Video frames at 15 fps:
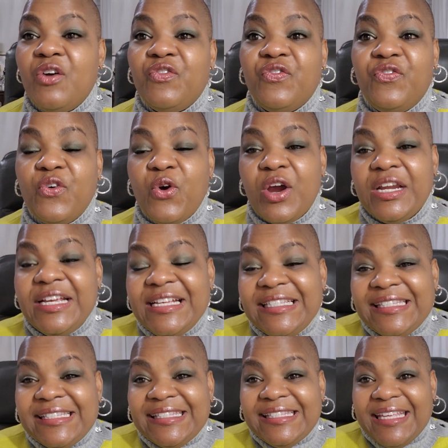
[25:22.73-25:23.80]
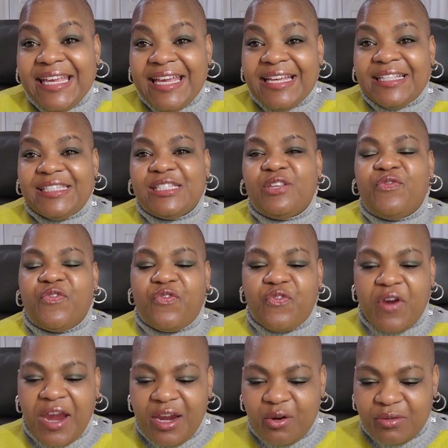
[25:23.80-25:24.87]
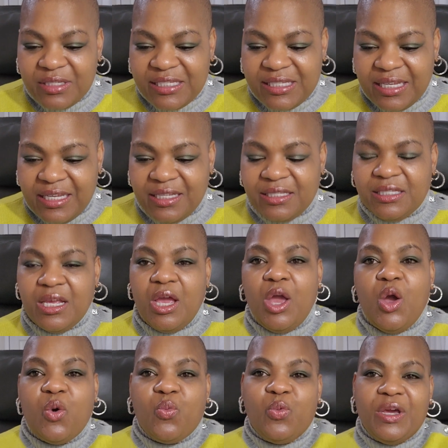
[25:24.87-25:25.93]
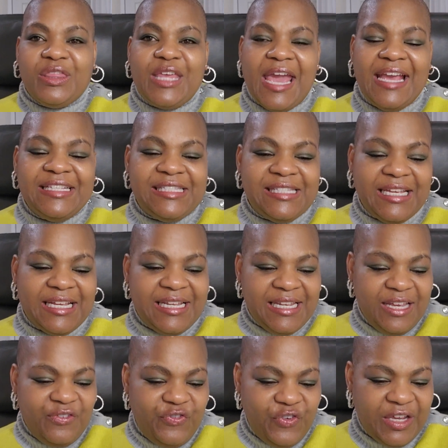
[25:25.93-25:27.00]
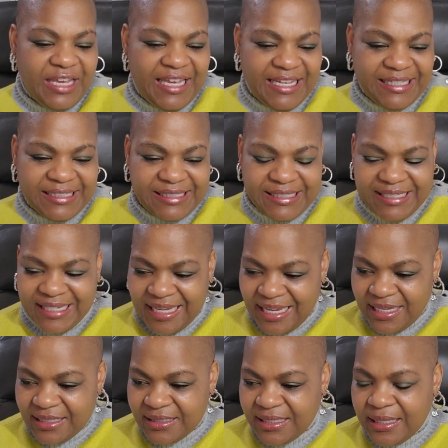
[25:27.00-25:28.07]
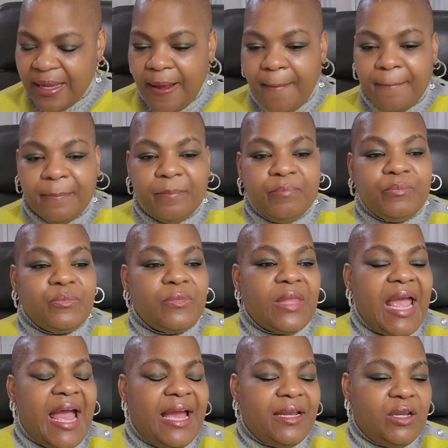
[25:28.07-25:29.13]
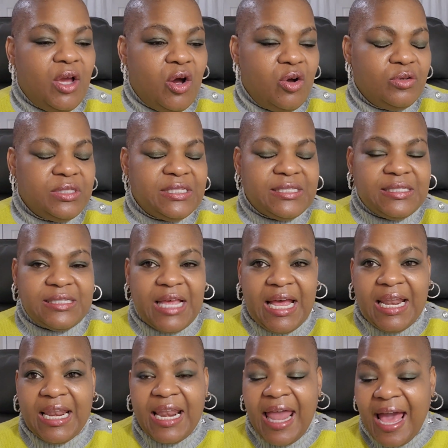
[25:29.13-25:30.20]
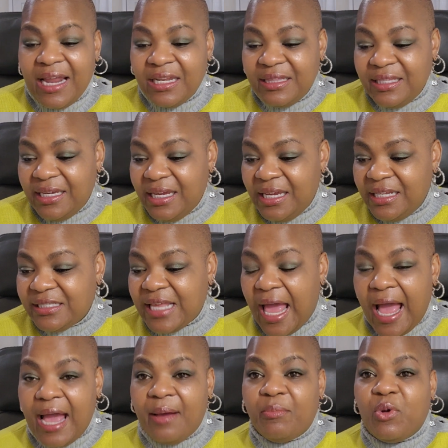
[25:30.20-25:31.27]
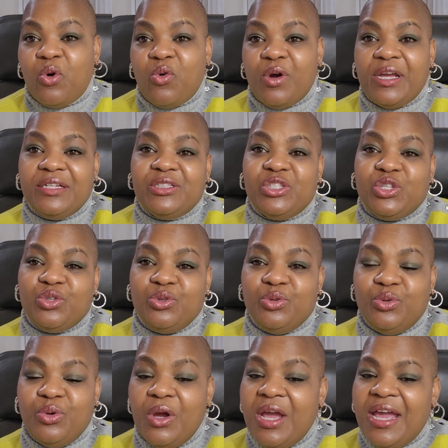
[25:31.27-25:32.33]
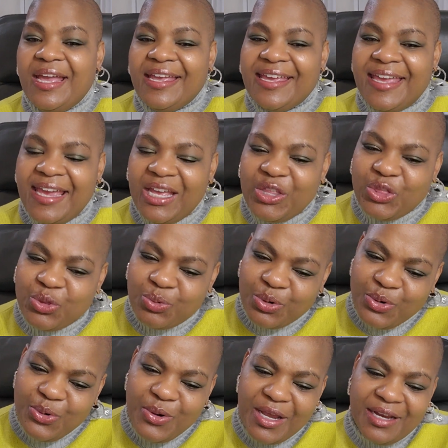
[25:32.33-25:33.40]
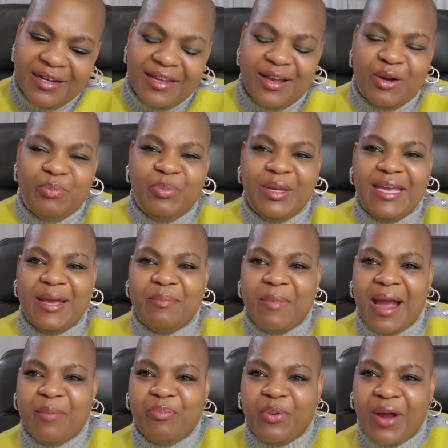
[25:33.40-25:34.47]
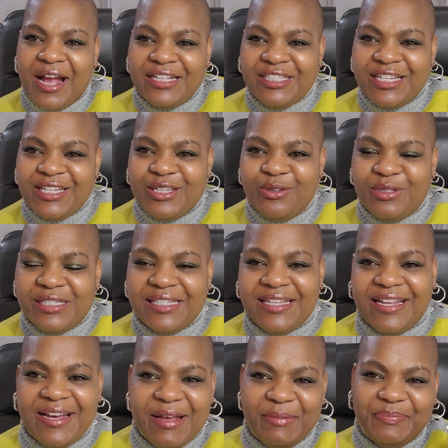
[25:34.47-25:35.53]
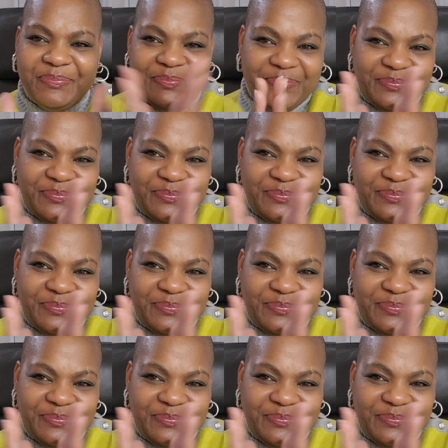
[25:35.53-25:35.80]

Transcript: 46 fragrances with a significant dent. I know a lot of these I'm going to get through and they'll be in my project Use It Up.